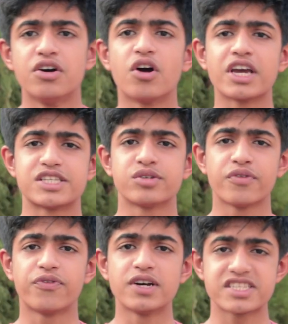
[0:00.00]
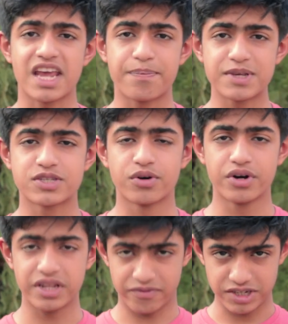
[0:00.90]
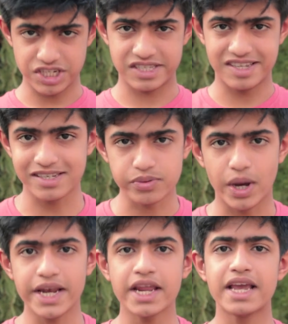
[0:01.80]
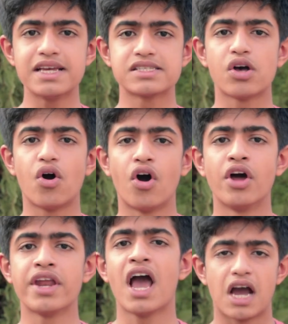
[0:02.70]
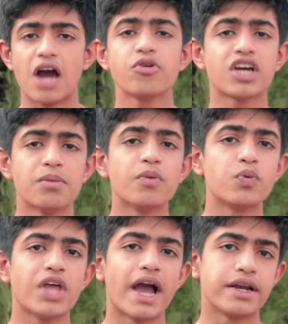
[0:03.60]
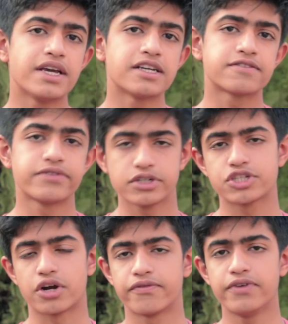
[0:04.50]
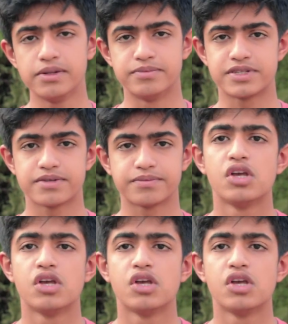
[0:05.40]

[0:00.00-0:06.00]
Okay, so the first episode, which is this one, is on how to come up with ideas for your short films.